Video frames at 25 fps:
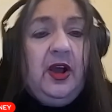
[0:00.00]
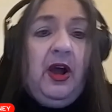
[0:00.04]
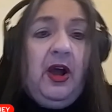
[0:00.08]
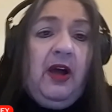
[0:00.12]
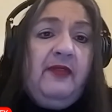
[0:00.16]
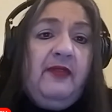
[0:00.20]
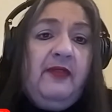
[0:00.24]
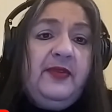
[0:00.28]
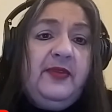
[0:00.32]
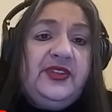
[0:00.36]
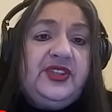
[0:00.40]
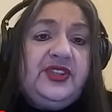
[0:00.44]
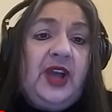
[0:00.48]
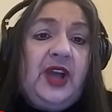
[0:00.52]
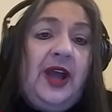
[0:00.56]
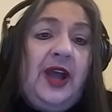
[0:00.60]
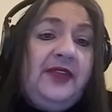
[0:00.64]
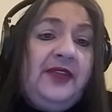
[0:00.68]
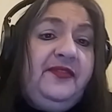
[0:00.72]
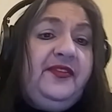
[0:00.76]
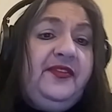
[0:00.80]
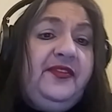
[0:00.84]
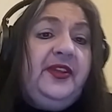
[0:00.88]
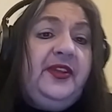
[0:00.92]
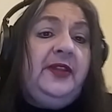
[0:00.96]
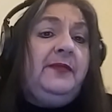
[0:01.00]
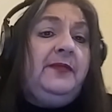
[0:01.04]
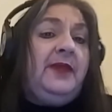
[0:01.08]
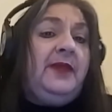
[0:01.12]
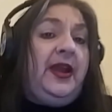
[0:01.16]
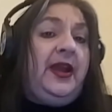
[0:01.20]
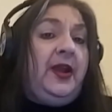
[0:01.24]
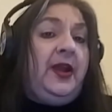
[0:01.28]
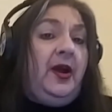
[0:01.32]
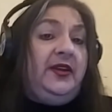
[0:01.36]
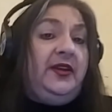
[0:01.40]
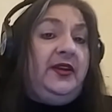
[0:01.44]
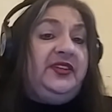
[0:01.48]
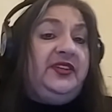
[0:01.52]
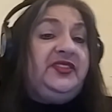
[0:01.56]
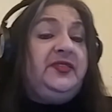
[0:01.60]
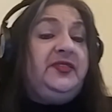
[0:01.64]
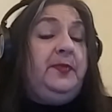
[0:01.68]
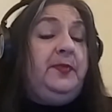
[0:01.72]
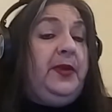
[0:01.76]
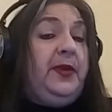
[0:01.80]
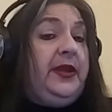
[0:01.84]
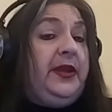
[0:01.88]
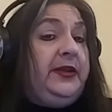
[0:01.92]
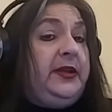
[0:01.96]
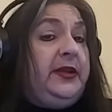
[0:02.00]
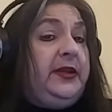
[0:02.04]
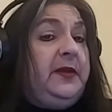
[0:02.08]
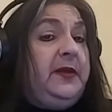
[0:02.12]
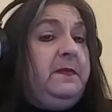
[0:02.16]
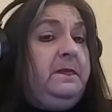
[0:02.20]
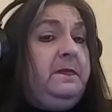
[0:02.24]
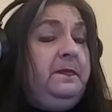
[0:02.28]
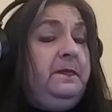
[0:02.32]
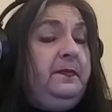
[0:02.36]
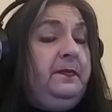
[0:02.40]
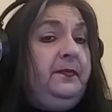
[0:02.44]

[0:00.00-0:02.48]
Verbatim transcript: of which I feel, in my honest opinion,